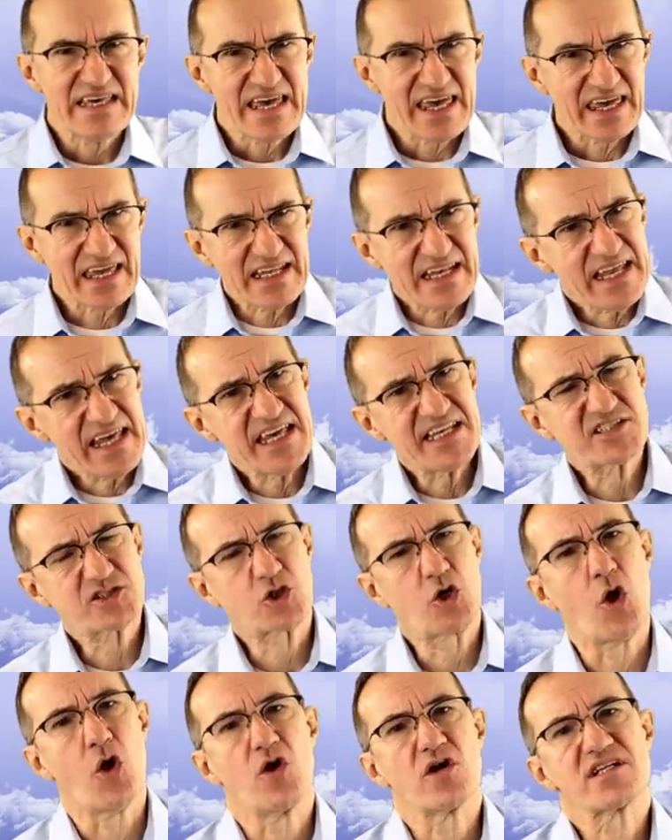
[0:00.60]
In his
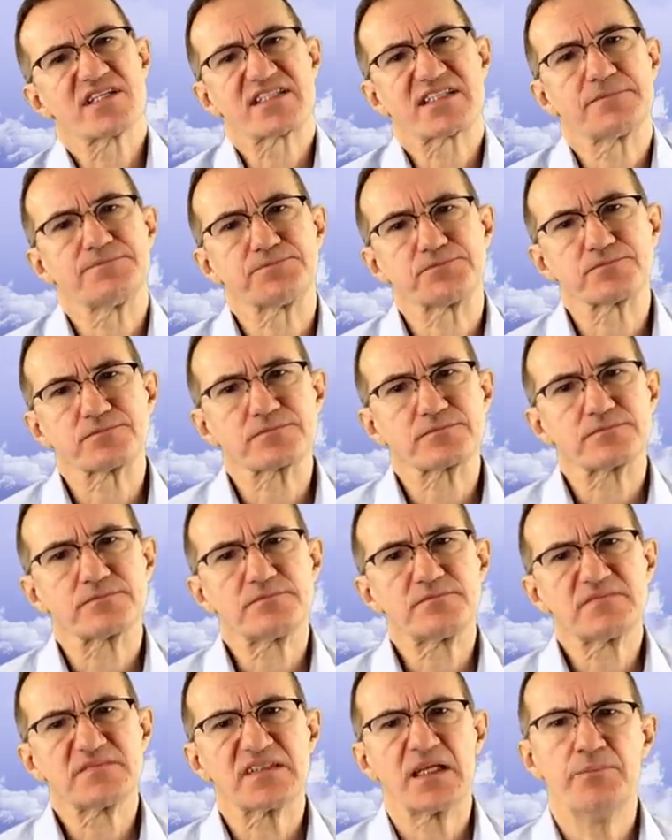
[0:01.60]
course,
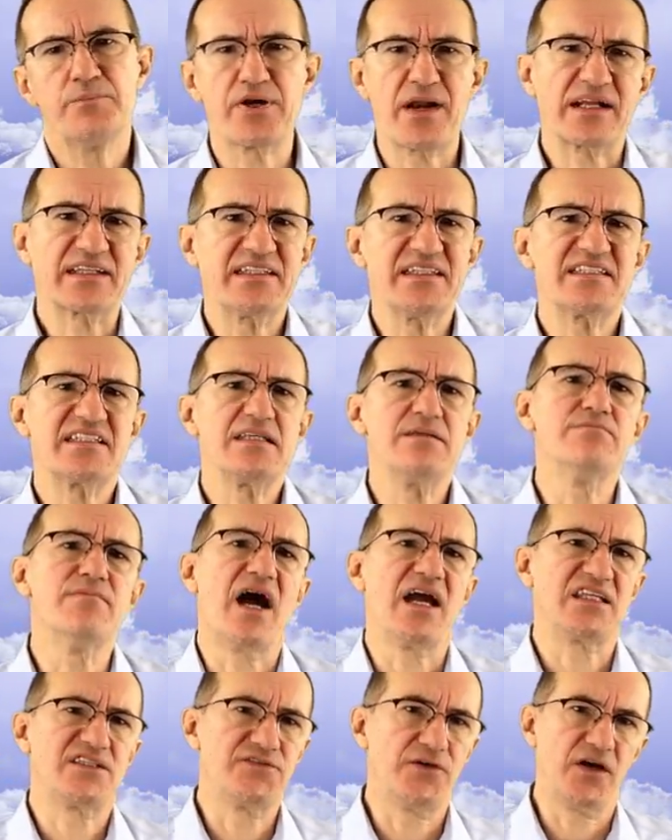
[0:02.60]
Practicing
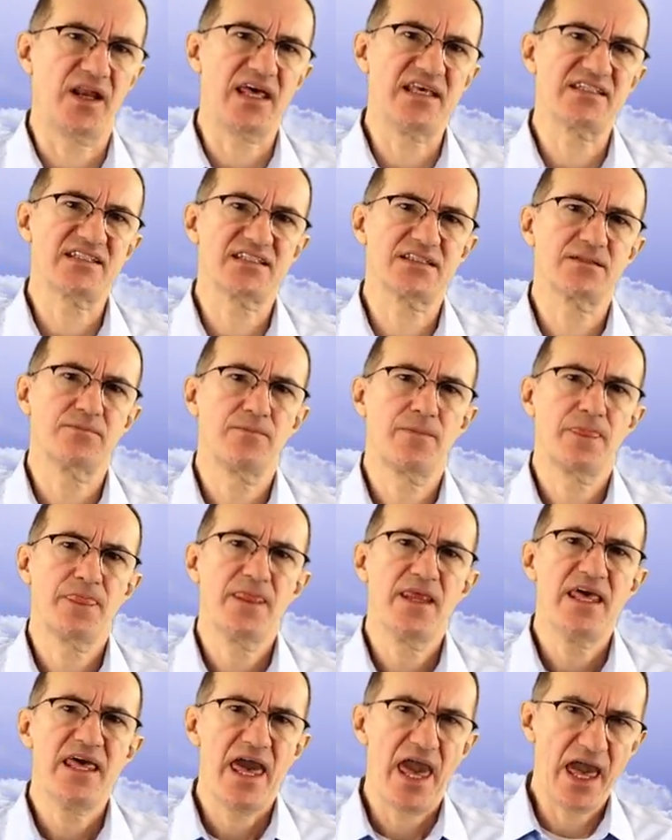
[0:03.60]
Mindfulness,
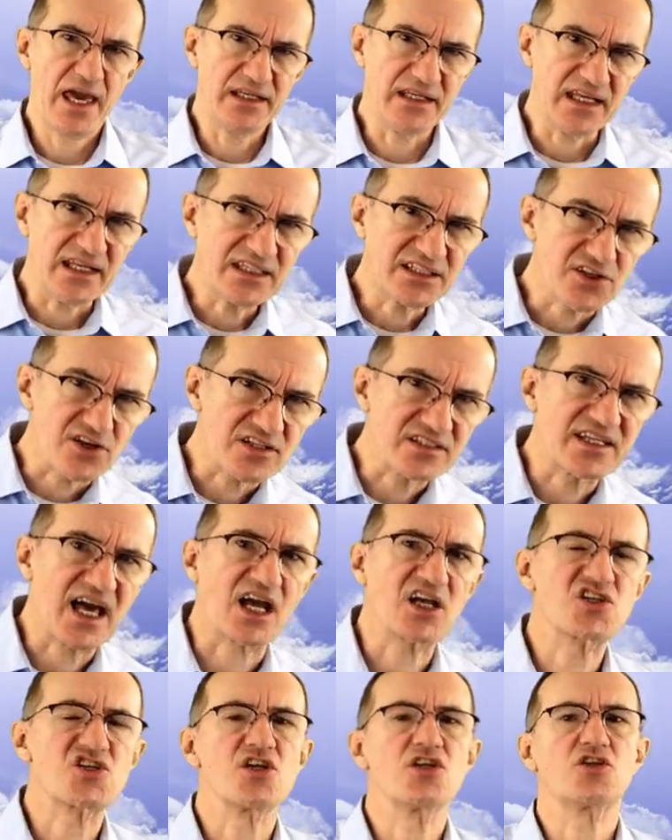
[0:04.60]
An
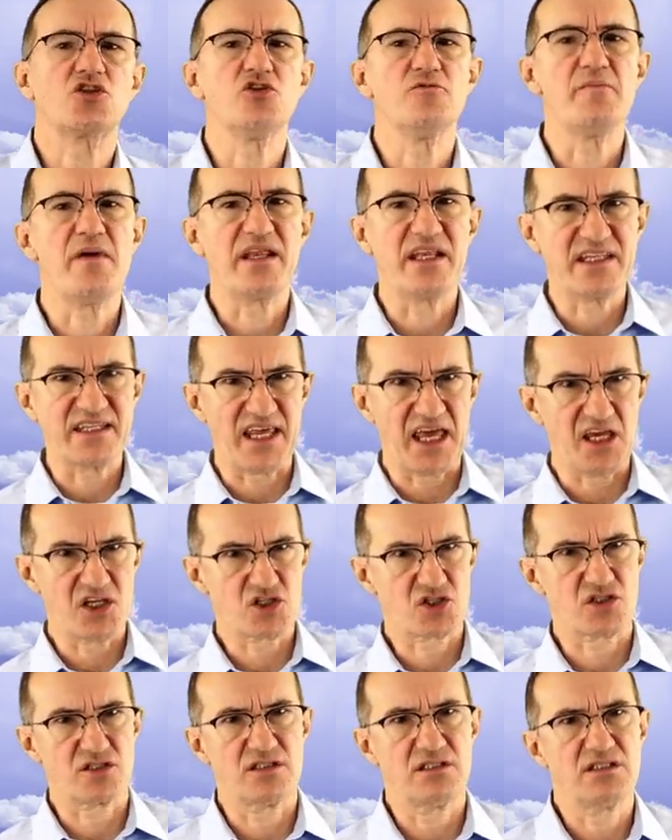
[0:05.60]
Introduction to
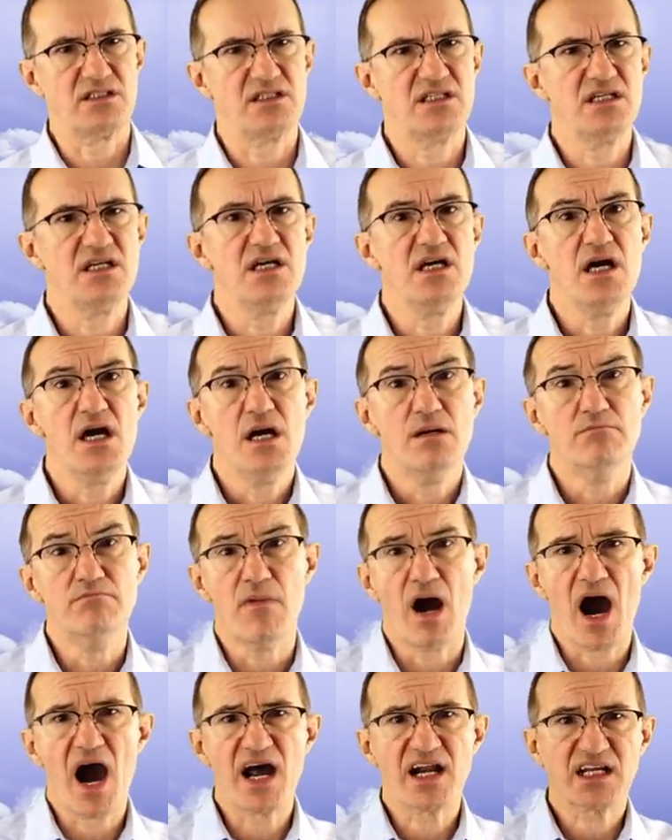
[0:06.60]
Meditation,
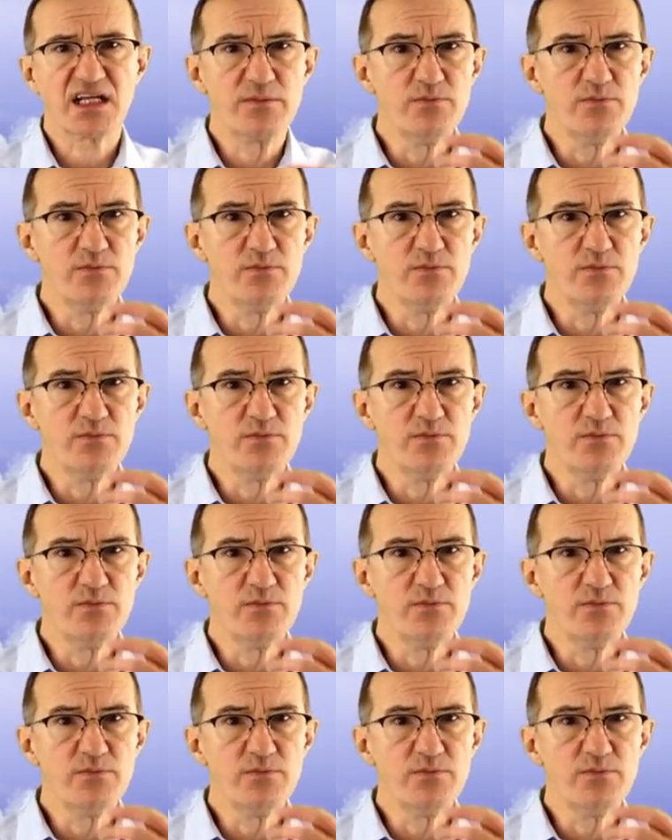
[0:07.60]
Mark